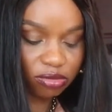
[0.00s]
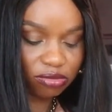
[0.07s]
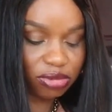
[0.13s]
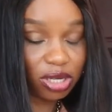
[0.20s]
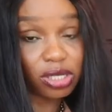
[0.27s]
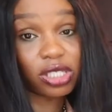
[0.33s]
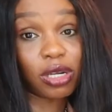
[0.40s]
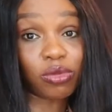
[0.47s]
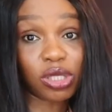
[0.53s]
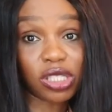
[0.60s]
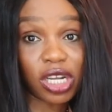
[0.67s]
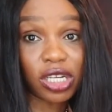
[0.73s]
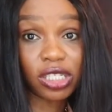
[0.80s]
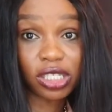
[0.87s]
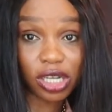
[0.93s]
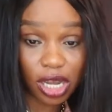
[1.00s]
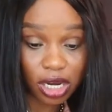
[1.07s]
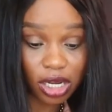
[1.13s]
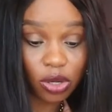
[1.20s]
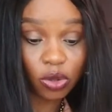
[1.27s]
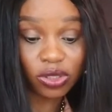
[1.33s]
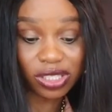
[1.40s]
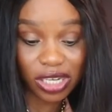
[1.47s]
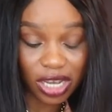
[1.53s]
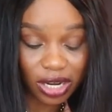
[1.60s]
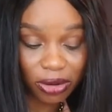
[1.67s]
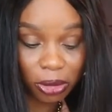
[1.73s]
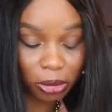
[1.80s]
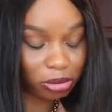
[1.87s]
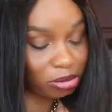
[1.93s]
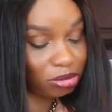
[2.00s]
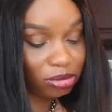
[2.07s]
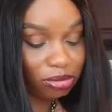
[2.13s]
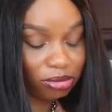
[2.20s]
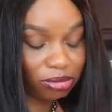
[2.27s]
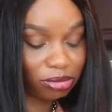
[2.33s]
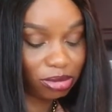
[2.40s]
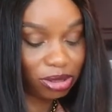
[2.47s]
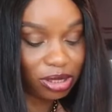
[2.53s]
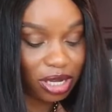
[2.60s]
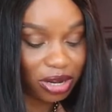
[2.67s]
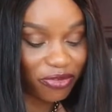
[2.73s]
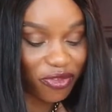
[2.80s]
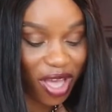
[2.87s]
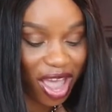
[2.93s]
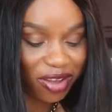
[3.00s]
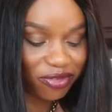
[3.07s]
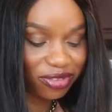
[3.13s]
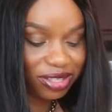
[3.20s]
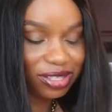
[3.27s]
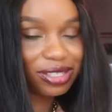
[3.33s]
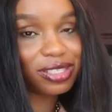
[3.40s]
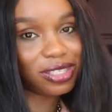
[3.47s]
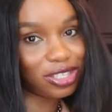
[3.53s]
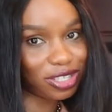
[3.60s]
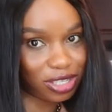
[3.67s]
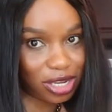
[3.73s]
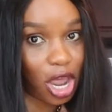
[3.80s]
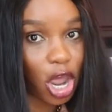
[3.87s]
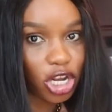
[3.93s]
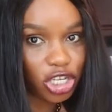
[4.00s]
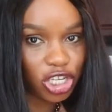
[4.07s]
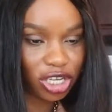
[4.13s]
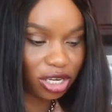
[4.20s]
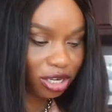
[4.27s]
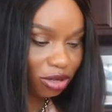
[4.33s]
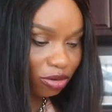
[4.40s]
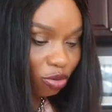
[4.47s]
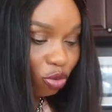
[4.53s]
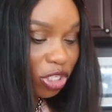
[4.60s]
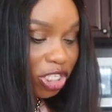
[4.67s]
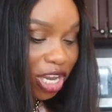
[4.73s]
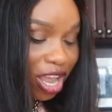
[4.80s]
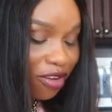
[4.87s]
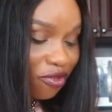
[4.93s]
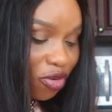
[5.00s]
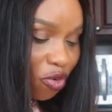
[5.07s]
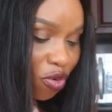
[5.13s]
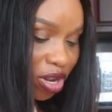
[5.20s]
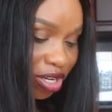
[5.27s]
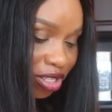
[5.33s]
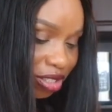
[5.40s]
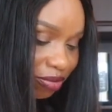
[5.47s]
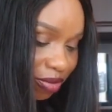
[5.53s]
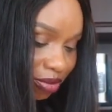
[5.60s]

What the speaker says: because I'm saying 30 or 30, 35, 30, whichever one.